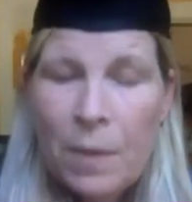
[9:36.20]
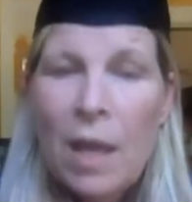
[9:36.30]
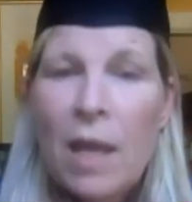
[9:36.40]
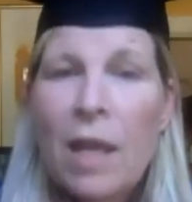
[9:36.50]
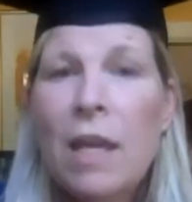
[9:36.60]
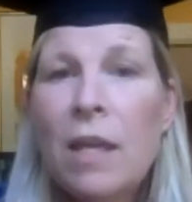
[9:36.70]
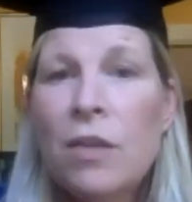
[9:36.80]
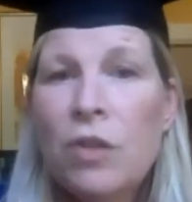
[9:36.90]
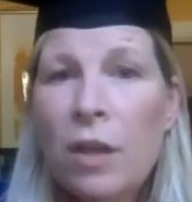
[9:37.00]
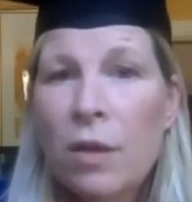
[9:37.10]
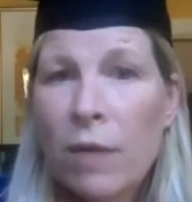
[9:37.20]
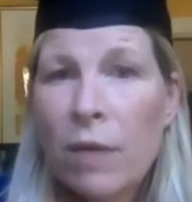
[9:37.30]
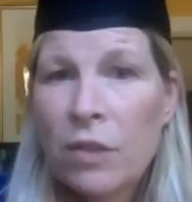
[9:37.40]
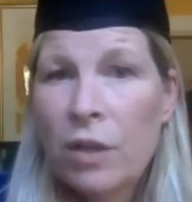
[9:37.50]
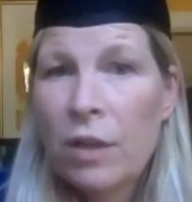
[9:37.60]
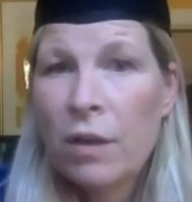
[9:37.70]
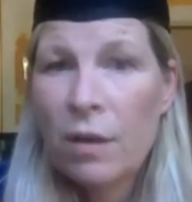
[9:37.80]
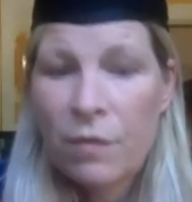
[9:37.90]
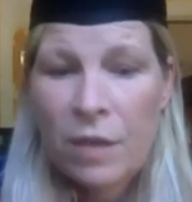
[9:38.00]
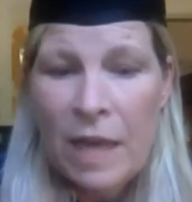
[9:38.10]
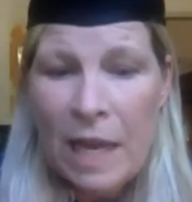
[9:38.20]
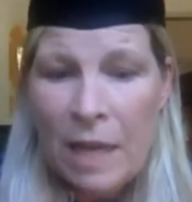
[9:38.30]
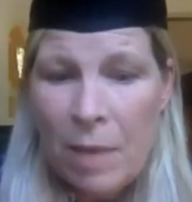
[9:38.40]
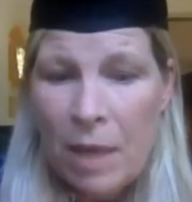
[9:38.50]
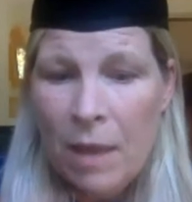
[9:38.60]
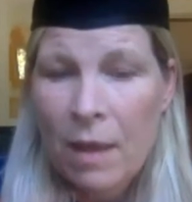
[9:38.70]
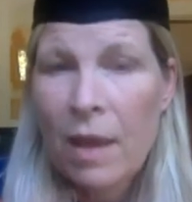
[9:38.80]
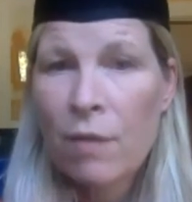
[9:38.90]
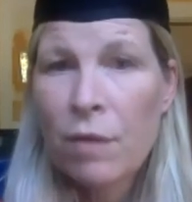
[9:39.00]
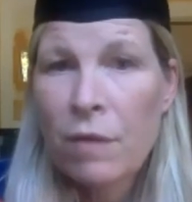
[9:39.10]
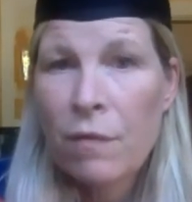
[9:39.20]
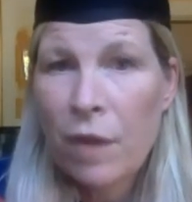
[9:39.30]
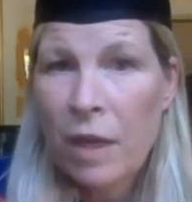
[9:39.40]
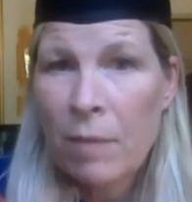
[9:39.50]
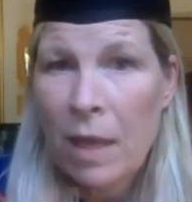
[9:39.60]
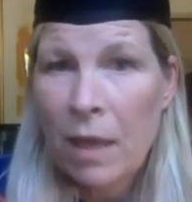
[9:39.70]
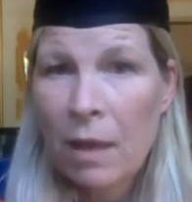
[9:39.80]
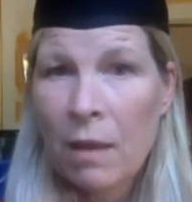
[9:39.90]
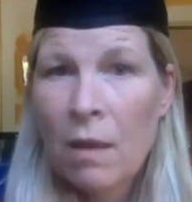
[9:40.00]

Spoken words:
Each iteration of the naming and reframing